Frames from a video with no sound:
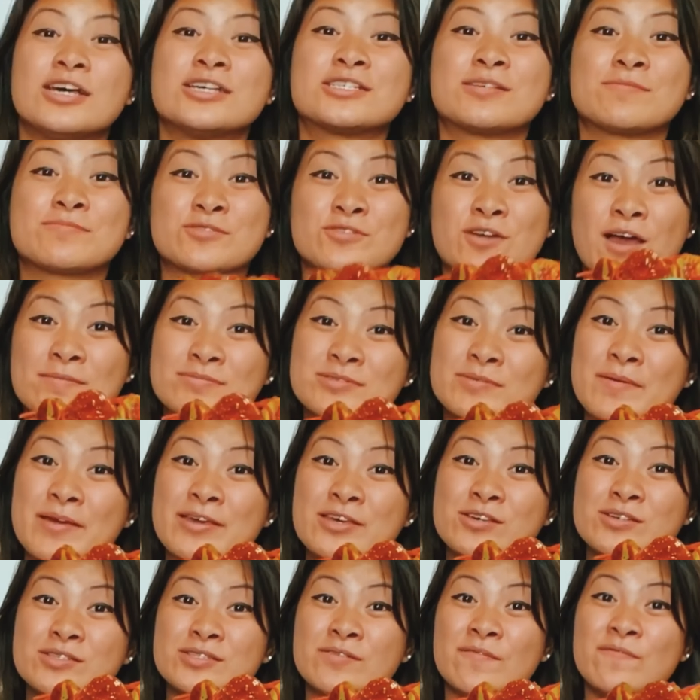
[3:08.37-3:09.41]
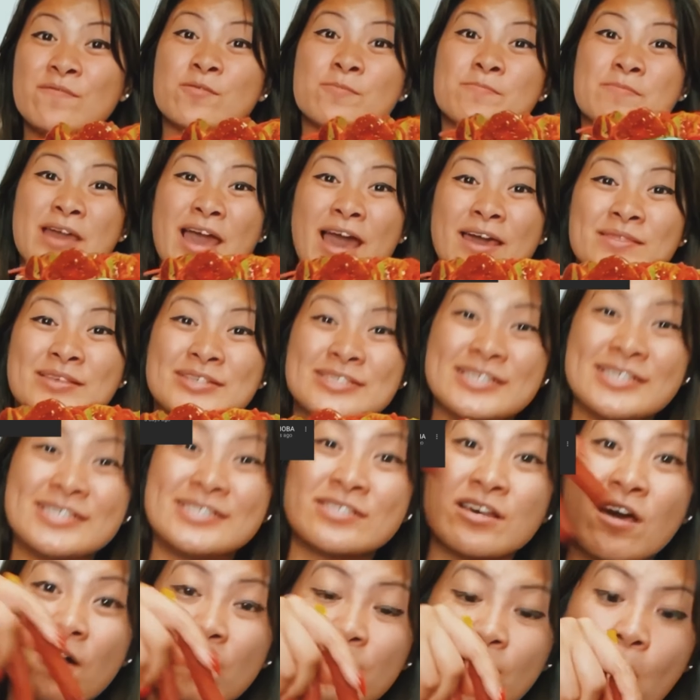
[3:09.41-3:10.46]
Subscribe to my YouTube for behind the scenes
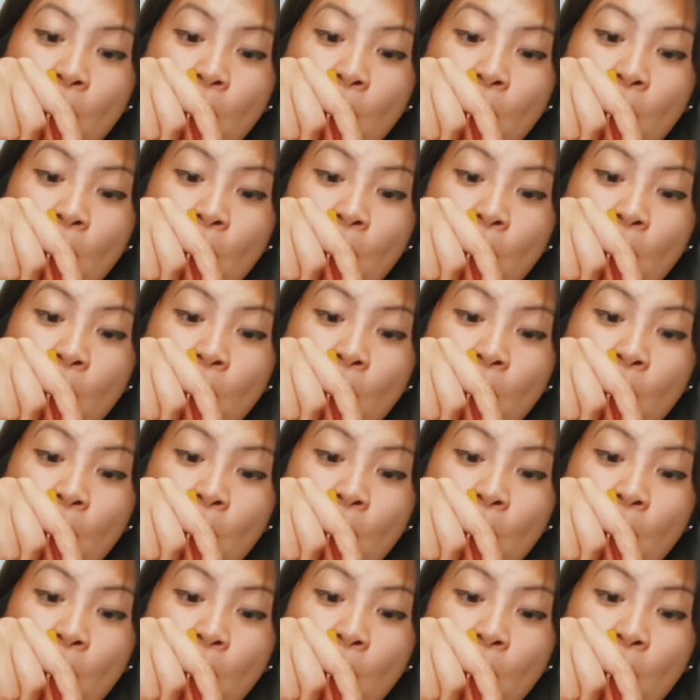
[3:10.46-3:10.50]
of,